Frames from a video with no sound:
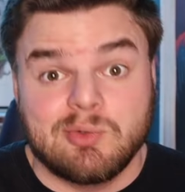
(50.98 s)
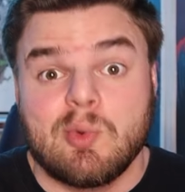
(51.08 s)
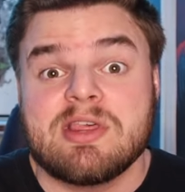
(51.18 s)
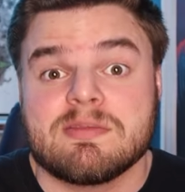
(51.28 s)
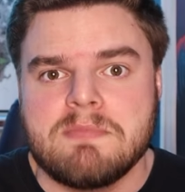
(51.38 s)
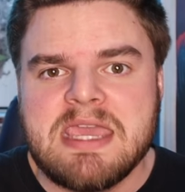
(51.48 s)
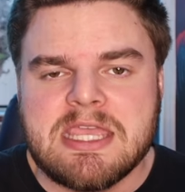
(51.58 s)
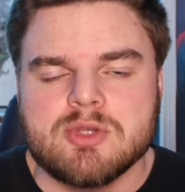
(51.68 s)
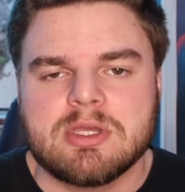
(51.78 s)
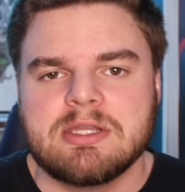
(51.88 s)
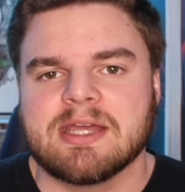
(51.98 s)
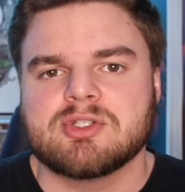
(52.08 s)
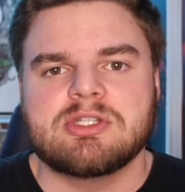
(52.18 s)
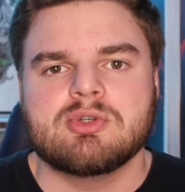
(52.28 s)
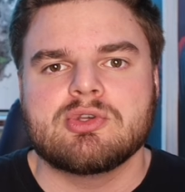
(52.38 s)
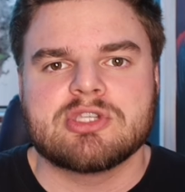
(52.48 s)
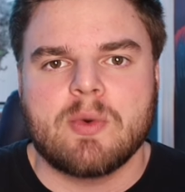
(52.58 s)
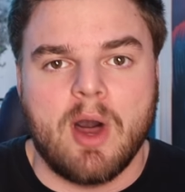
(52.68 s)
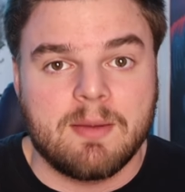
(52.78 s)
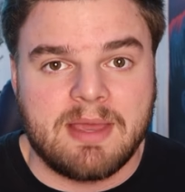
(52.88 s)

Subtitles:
with me, you can actually do so on